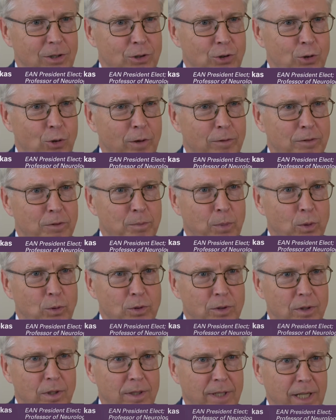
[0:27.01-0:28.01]
serves
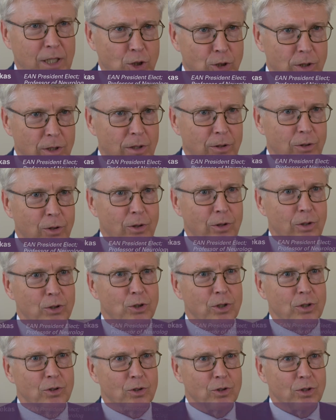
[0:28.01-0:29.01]
both the national
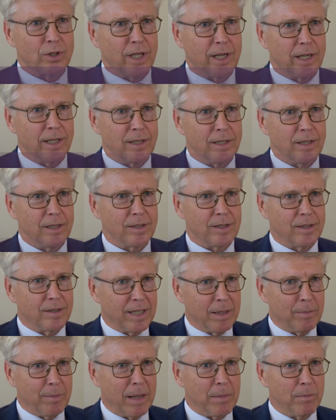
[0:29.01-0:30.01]
neurologic societies
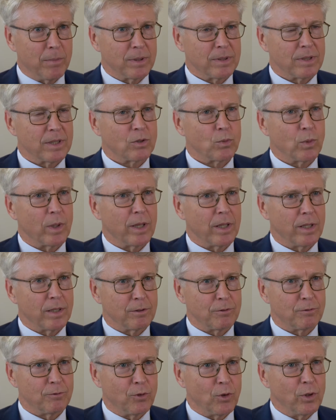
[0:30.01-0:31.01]
and their members as well
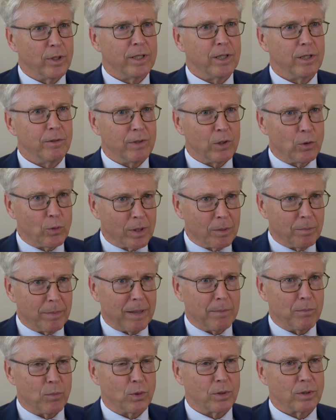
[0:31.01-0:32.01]
as full individual
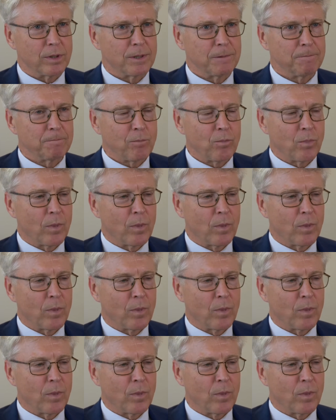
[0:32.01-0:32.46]
members.